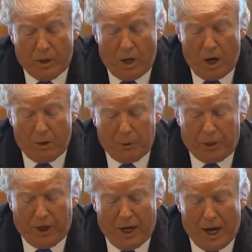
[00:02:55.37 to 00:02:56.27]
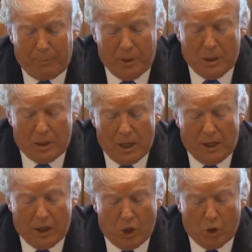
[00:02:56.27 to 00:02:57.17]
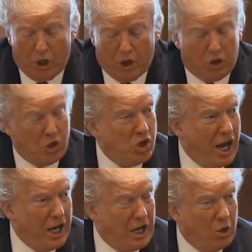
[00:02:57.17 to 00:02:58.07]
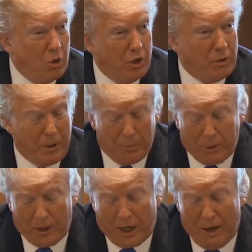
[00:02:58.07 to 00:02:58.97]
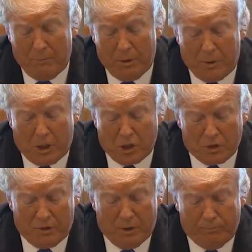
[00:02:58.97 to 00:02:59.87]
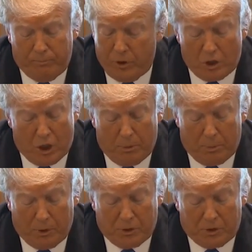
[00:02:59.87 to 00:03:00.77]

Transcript: A horrible thing happened. And then you look at the chain and all the people that came in because of him. Terrible